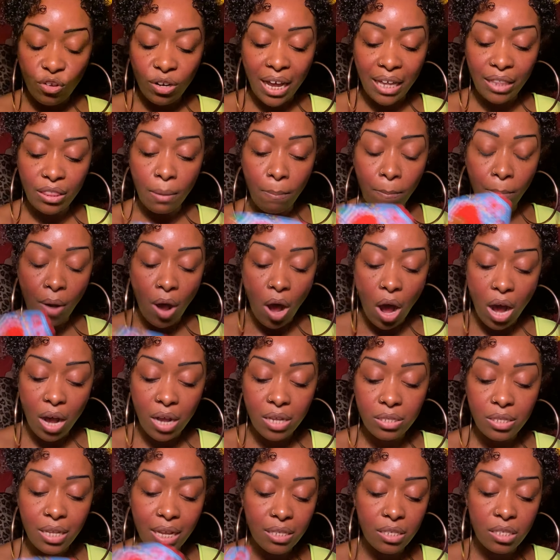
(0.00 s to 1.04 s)
like the
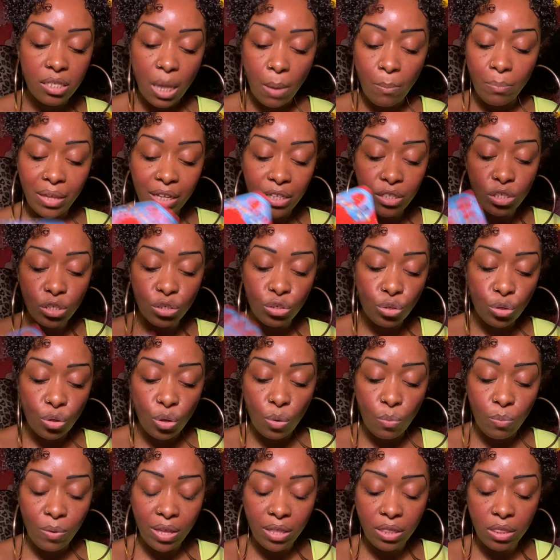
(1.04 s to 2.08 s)
past has something to do
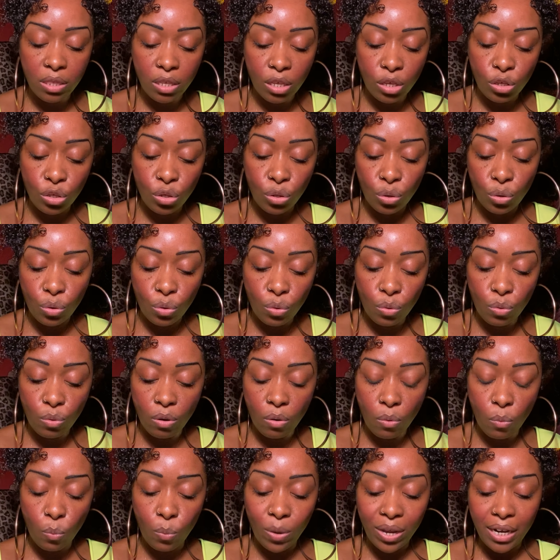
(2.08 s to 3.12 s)
with you
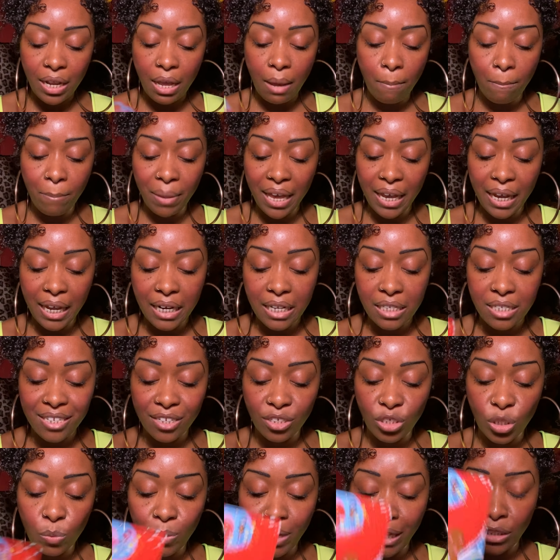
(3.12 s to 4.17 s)
winning big in a
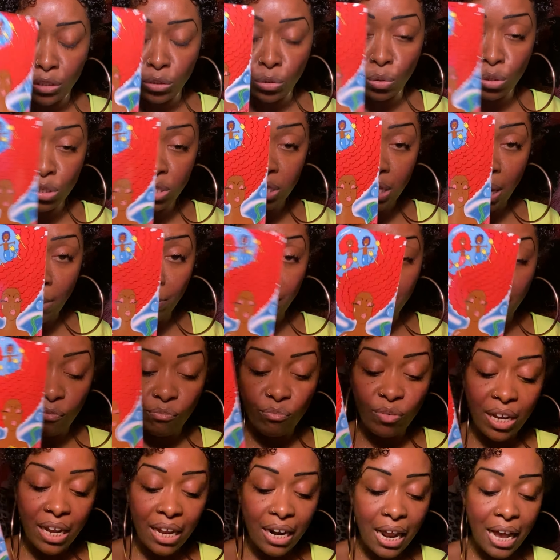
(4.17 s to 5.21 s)
situation or somebody
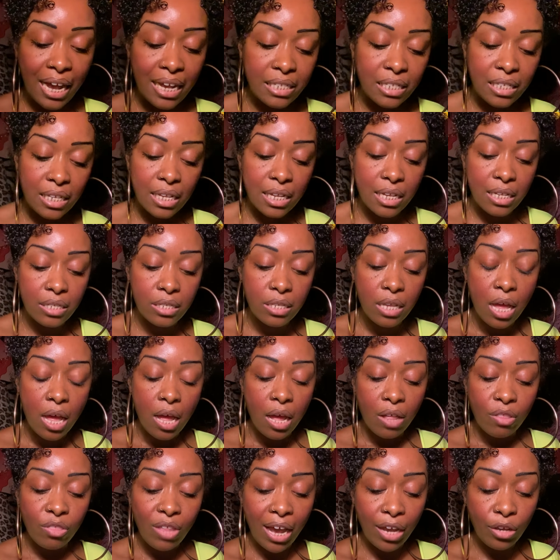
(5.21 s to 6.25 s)
realizes
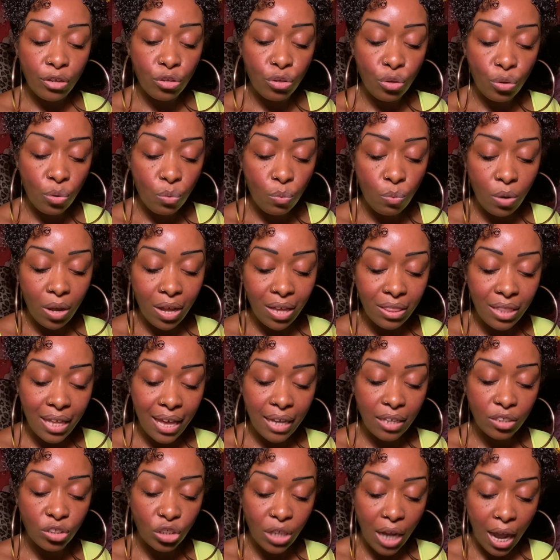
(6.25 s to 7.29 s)
that you were
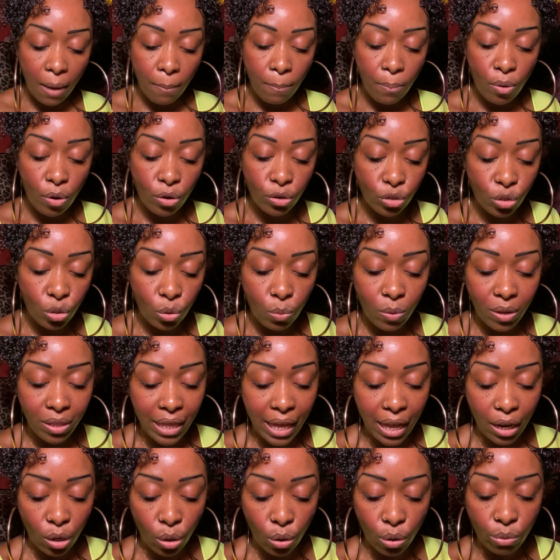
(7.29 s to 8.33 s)
their jackpot, you were
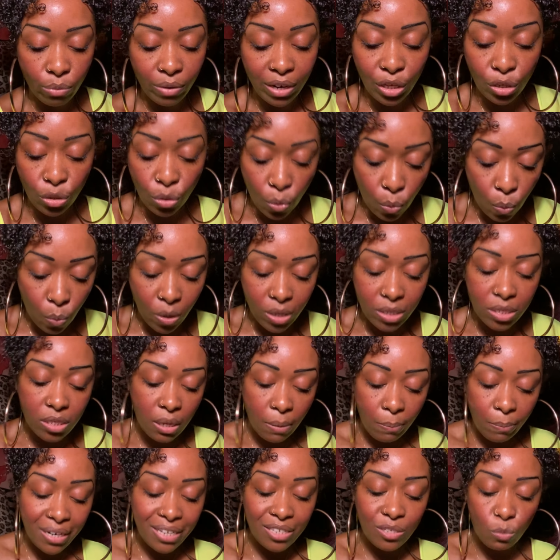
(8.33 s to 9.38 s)
their lottery, you were
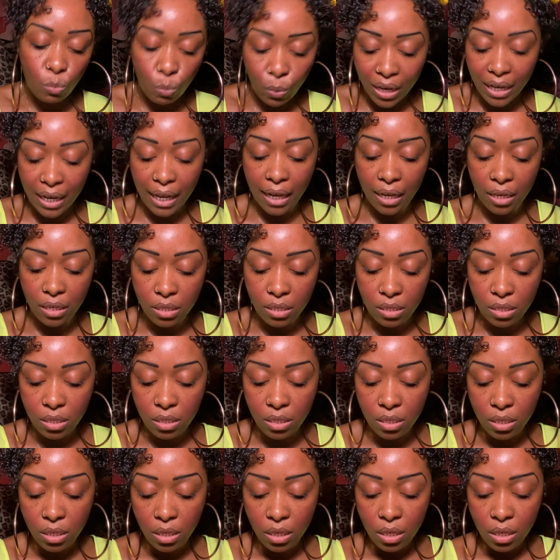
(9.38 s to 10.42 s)
somebody's winnings